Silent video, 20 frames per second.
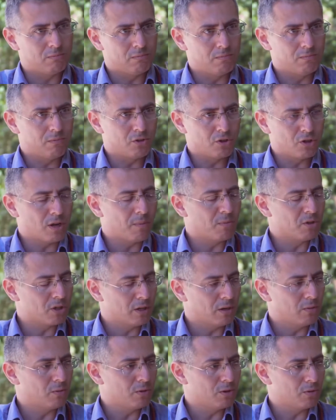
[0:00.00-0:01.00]

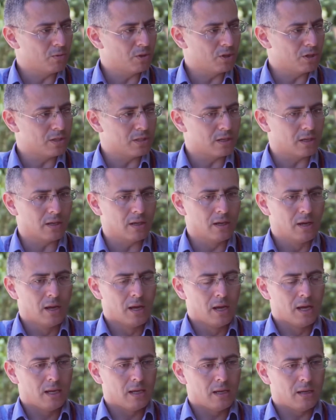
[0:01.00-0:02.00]
Shemeshel, which is a
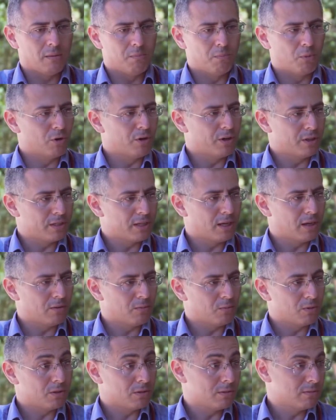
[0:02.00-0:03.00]
border town
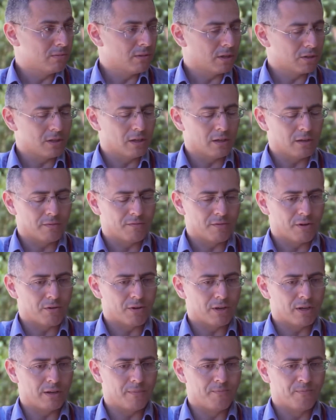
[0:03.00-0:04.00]
with actually a
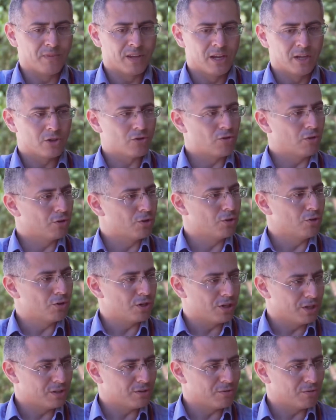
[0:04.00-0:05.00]
very strong Jewish
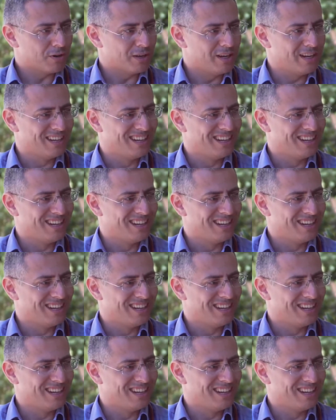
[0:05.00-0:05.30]
history